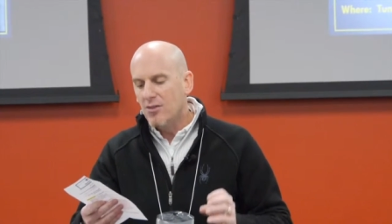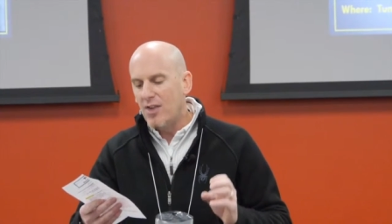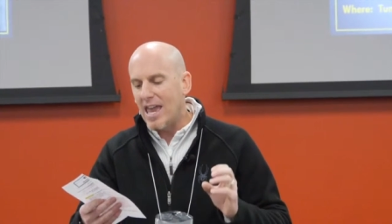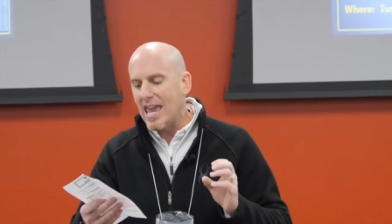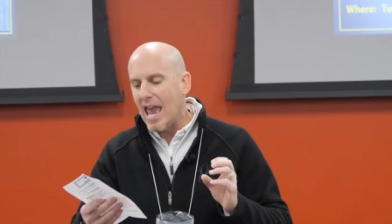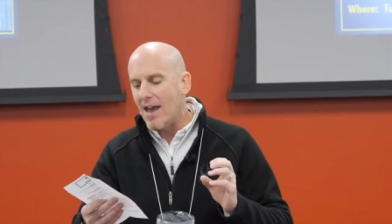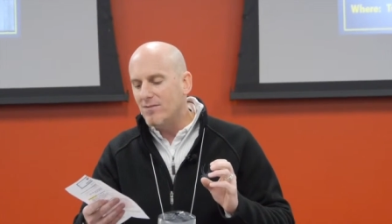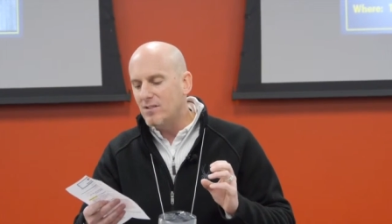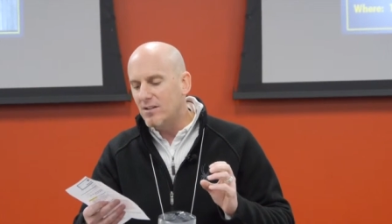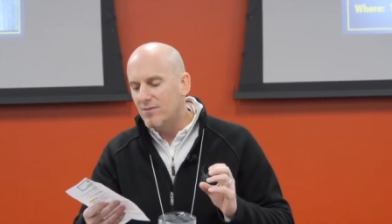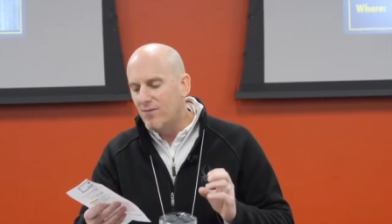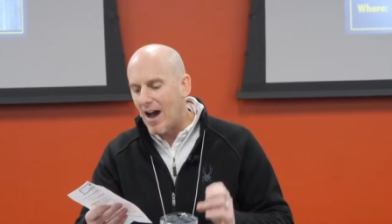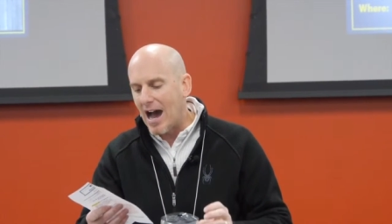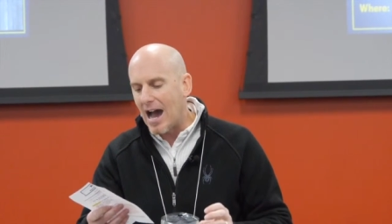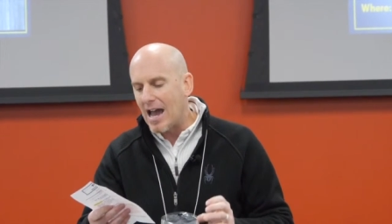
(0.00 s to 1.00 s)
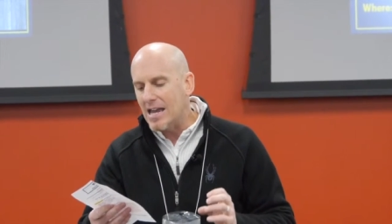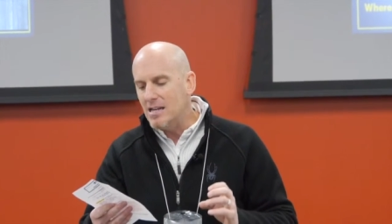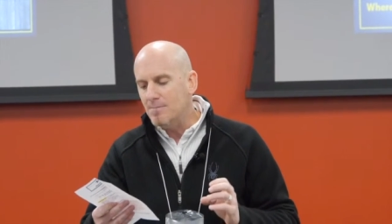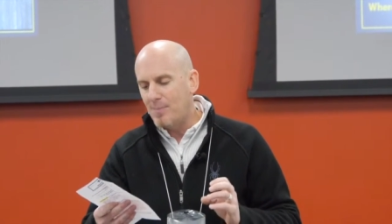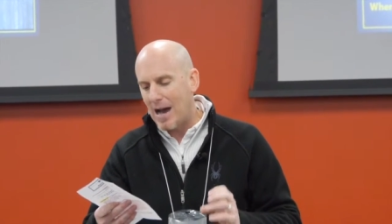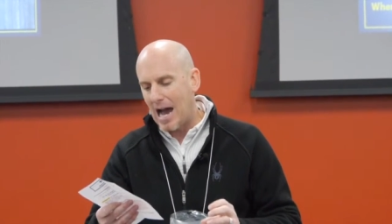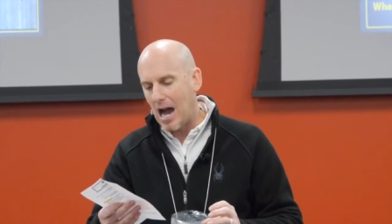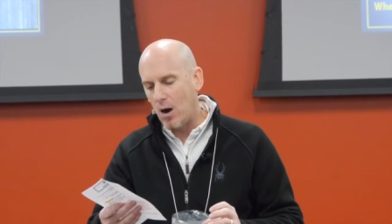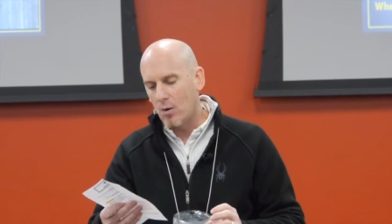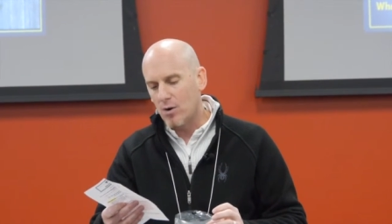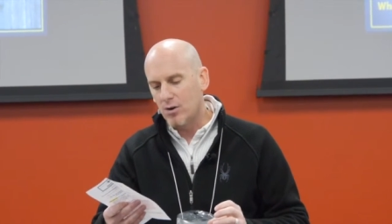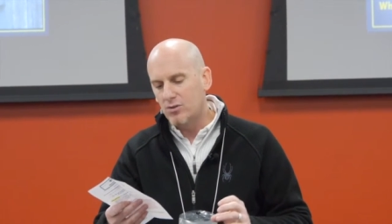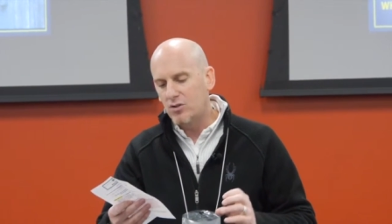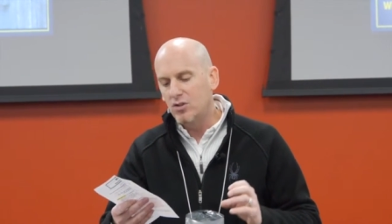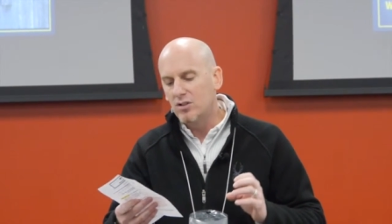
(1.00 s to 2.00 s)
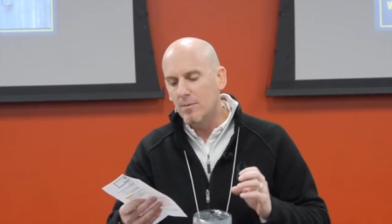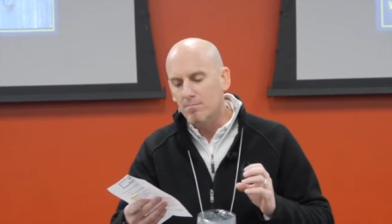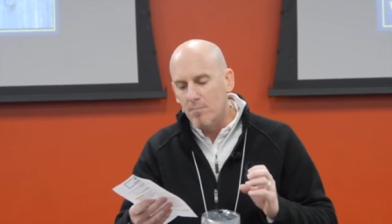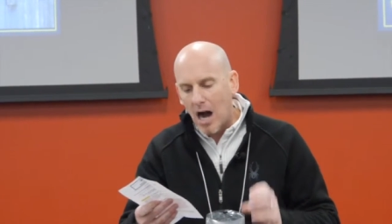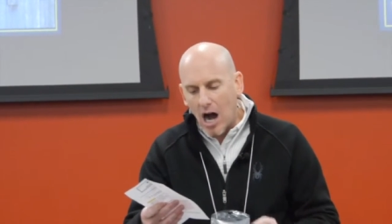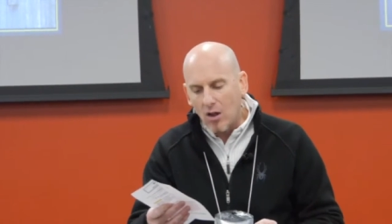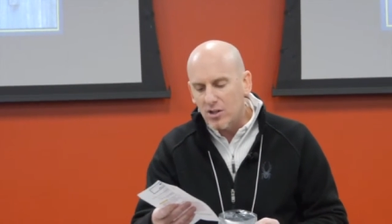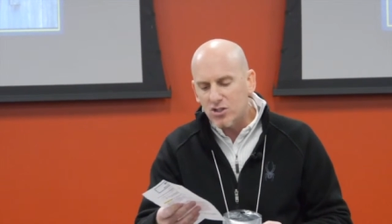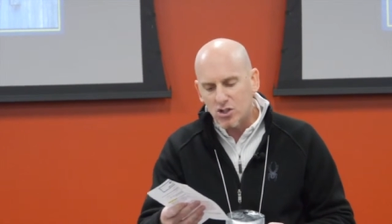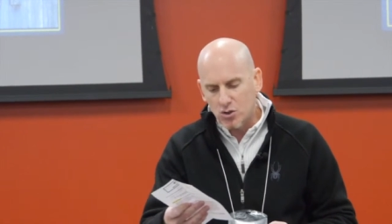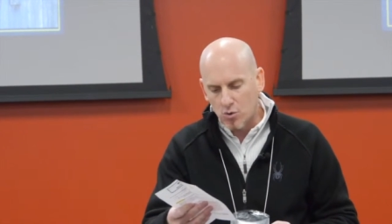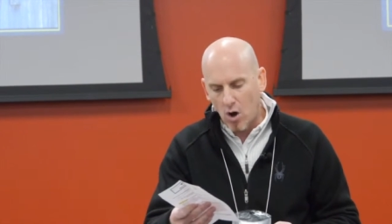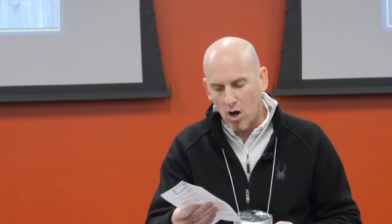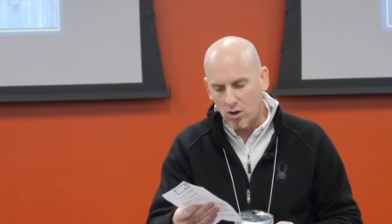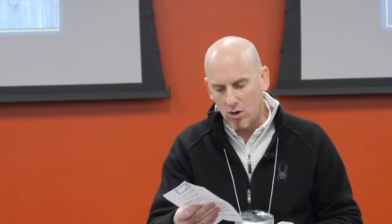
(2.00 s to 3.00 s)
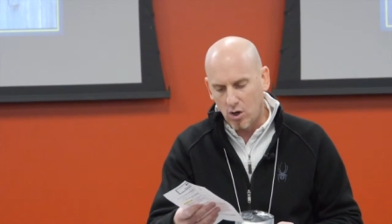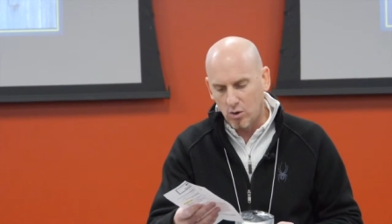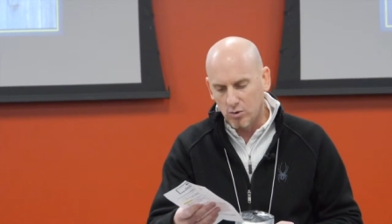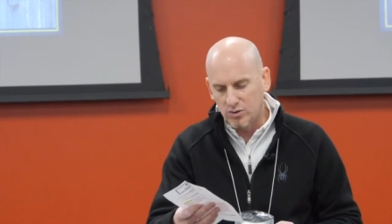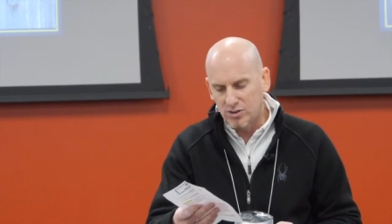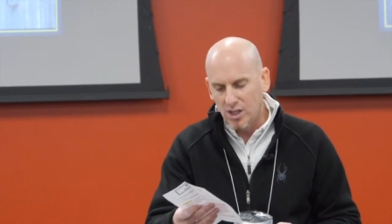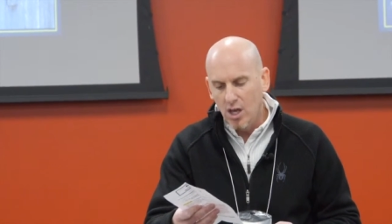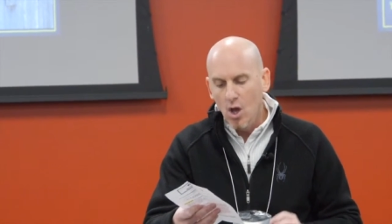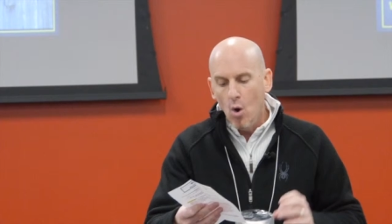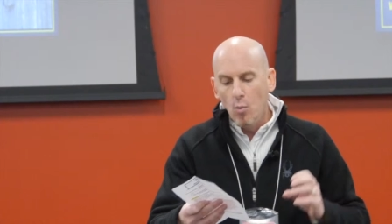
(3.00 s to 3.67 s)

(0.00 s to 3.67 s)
they have divine power to demolish strongholds.